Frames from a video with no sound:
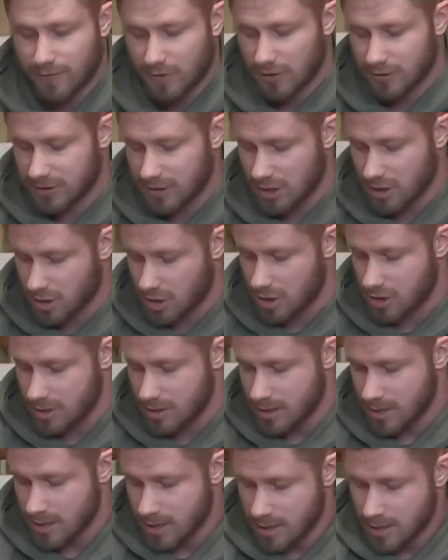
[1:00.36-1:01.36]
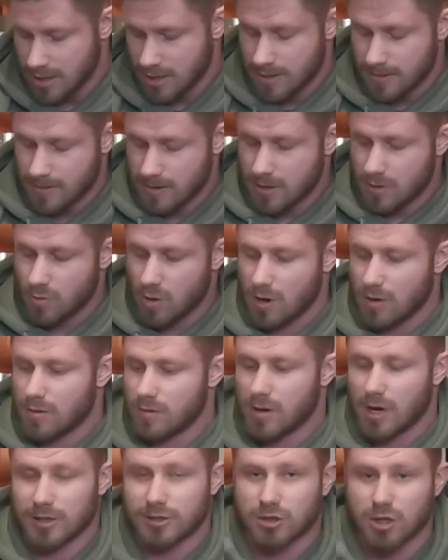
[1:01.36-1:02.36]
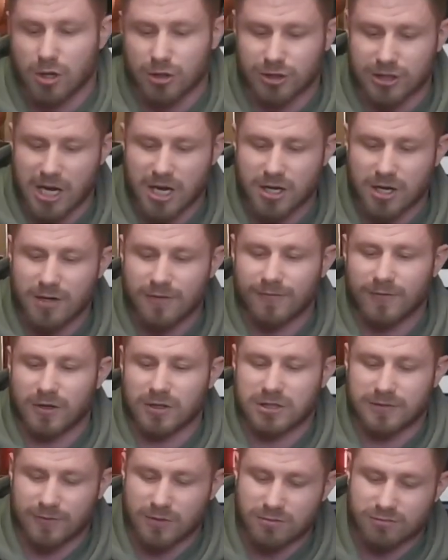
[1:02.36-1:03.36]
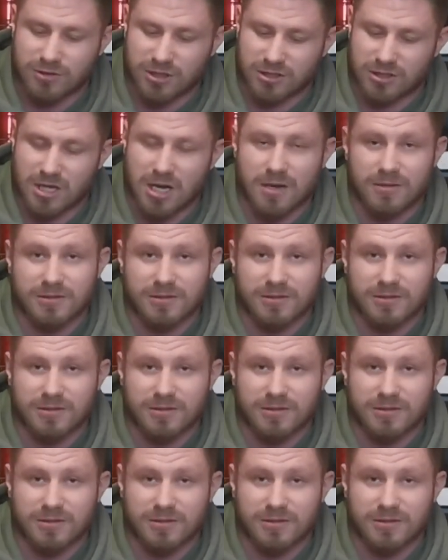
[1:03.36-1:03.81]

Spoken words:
first thing I got, well, I've got a shaker first of all, just a